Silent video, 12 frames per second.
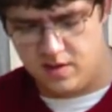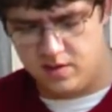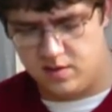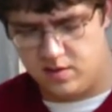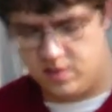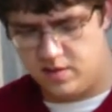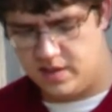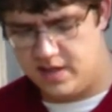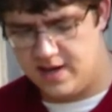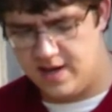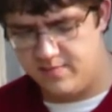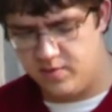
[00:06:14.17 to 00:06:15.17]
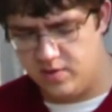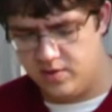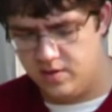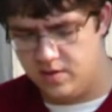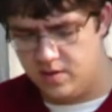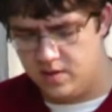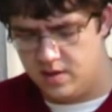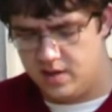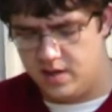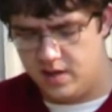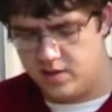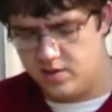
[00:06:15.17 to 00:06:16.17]
a little inedible.
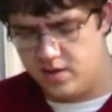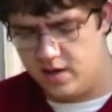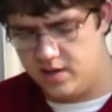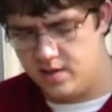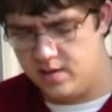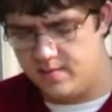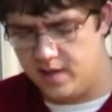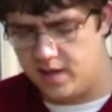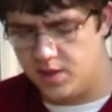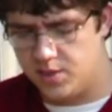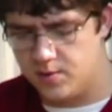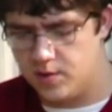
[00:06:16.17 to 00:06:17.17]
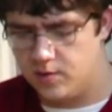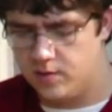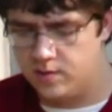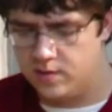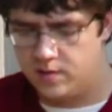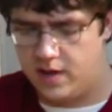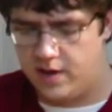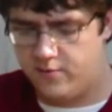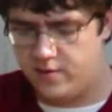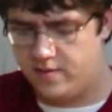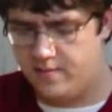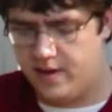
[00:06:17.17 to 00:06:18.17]
Yeah, I could have made it through. I
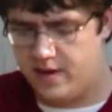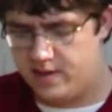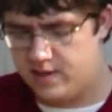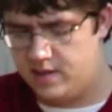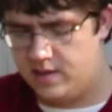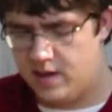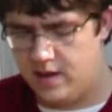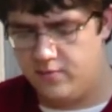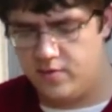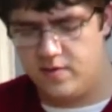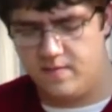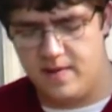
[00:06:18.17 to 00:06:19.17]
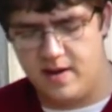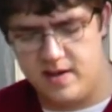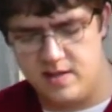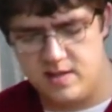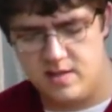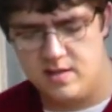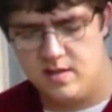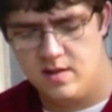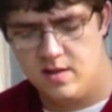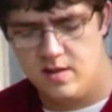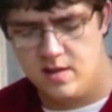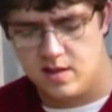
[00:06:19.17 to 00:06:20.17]
wouldn't have minded.
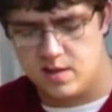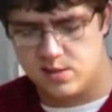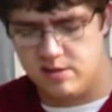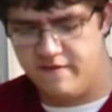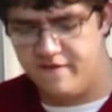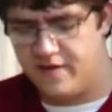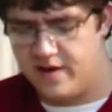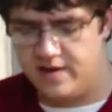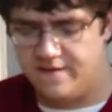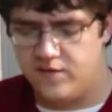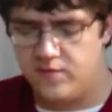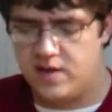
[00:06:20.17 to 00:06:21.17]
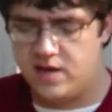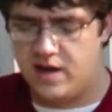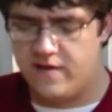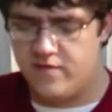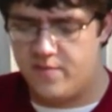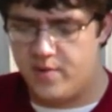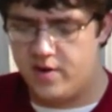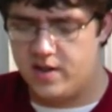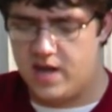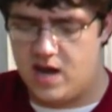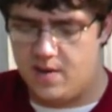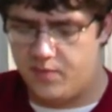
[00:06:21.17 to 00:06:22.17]
Because if you eat every part of
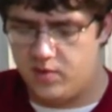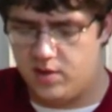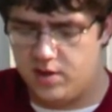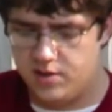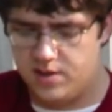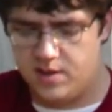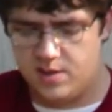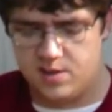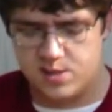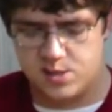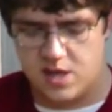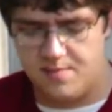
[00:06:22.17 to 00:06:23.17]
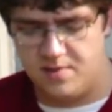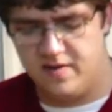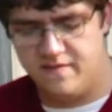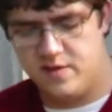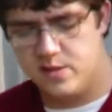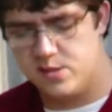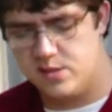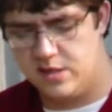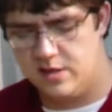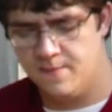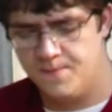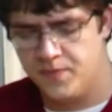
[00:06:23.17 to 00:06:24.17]
the apple other than the stem,
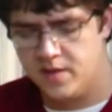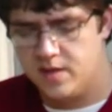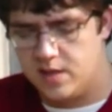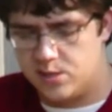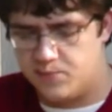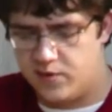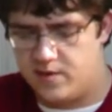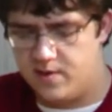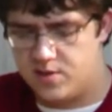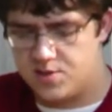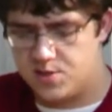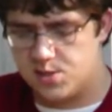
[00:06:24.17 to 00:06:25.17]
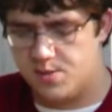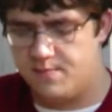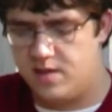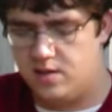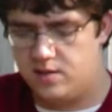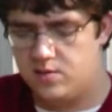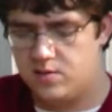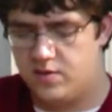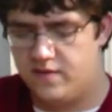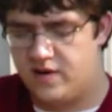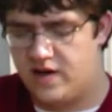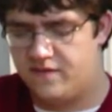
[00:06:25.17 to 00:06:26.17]
obviously, it's pretty much just a meal you
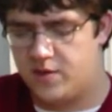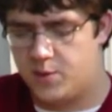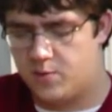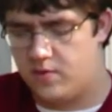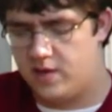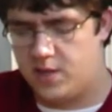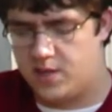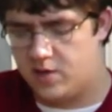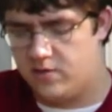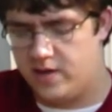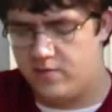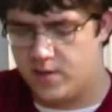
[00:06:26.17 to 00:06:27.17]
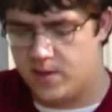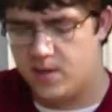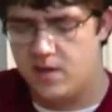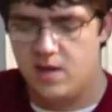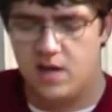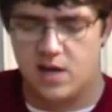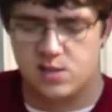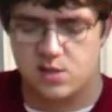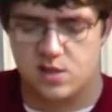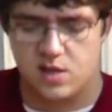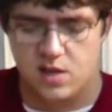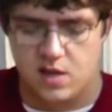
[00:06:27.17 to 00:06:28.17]
don't even have to throw anything away with. It's
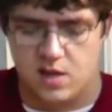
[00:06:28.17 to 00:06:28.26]
a